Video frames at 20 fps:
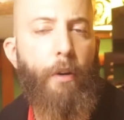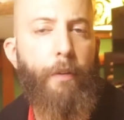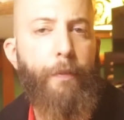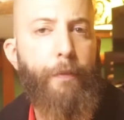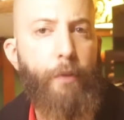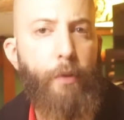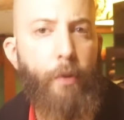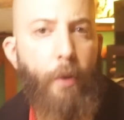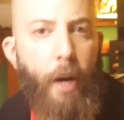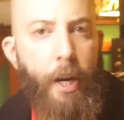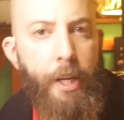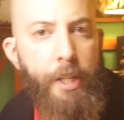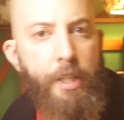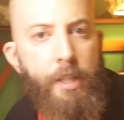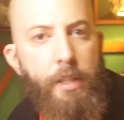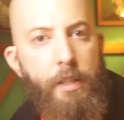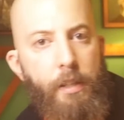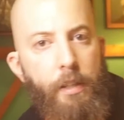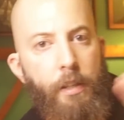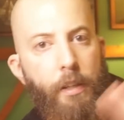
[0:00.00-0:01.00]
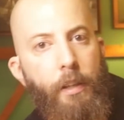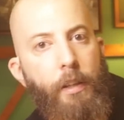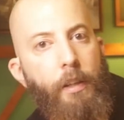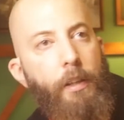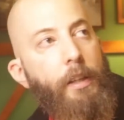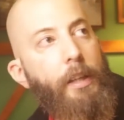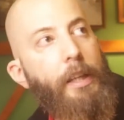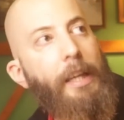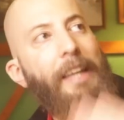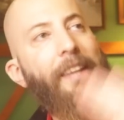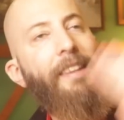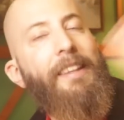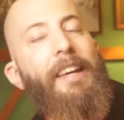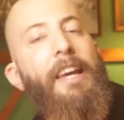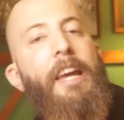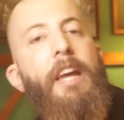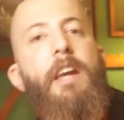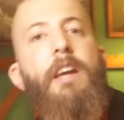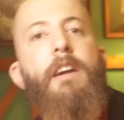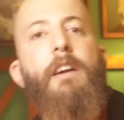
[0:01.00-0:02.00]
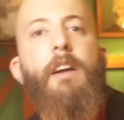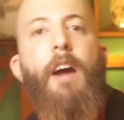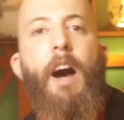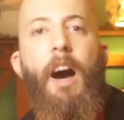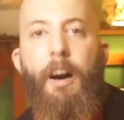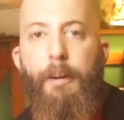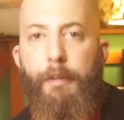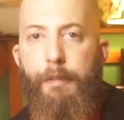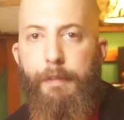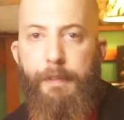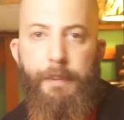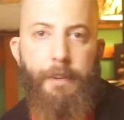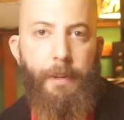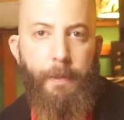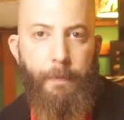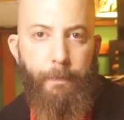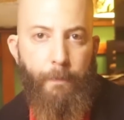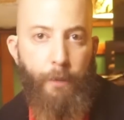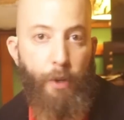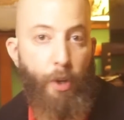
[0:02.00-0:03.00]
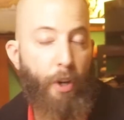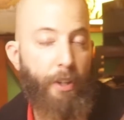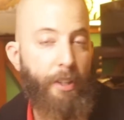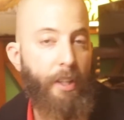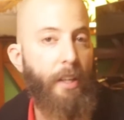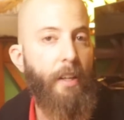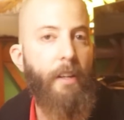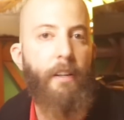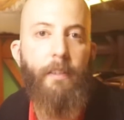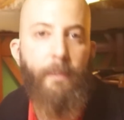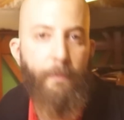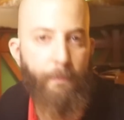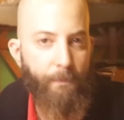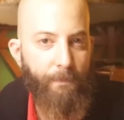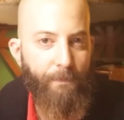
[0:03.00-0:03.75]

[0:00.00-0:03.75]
of Christ in the hereafter, not here.